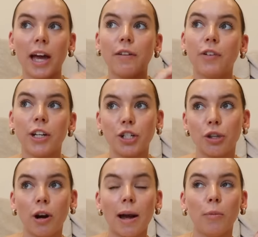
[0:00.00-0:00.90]
and finish
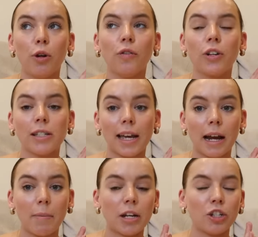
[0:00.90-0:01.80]
The Right Move, because
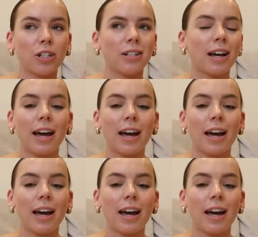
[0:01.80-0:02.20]
like I mentioned,